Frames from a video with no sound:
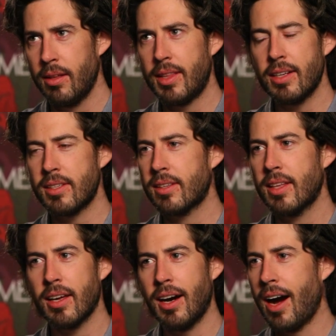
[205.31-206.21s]
That's the
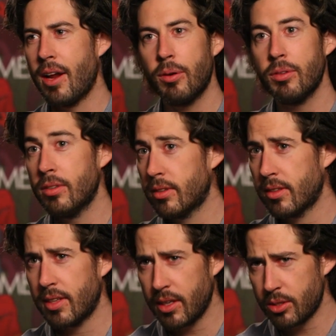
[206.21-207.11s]
thing. I don't
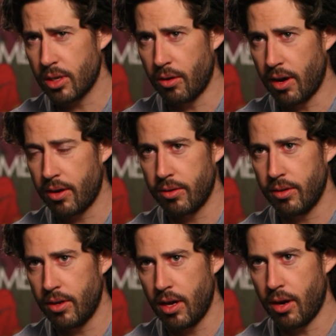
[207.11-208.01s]
think so. I don't
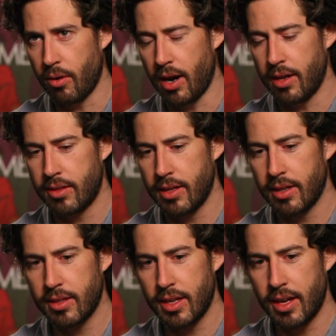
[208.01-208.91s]
know. I
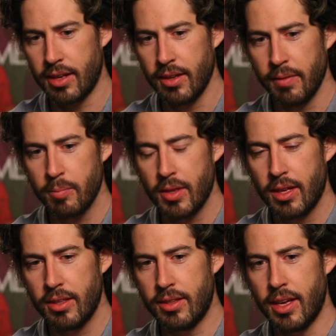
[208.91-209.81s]
think that
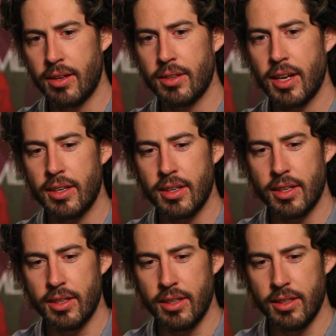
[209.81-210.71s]
the internet
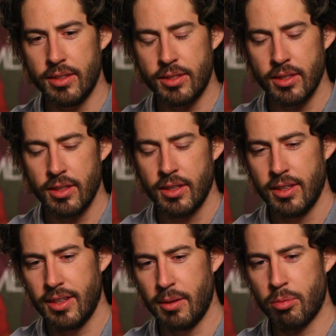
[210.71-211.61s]
has
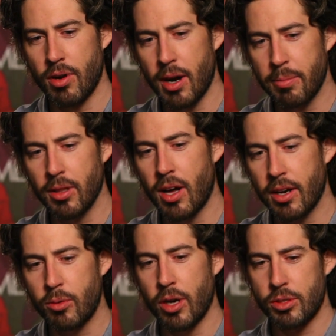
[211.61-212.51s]
brought up a lot
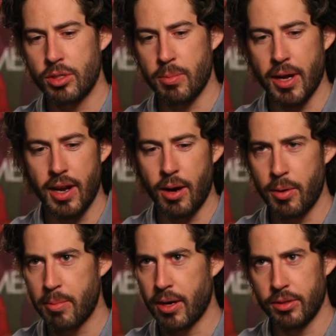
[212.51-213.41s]
of questions about how
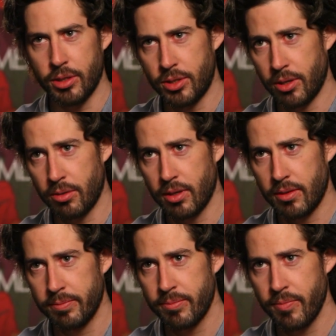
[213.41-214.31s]
we parent our children.
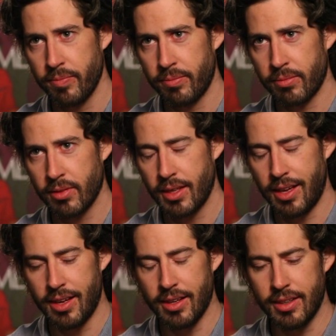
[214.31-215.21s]

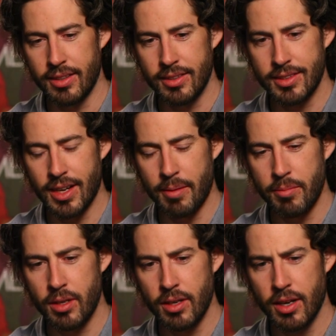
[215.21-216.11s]
And
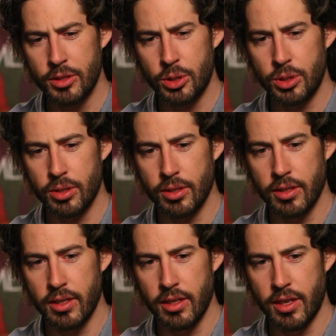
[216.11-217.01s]
I'm not sure
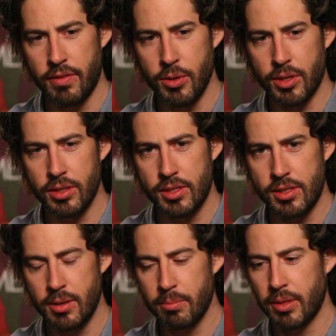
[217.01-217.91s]
if you can
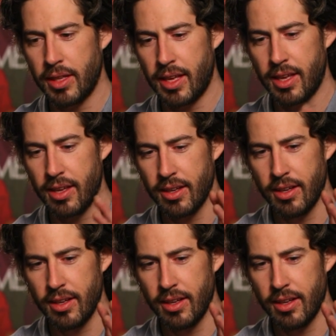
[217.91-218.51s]
simply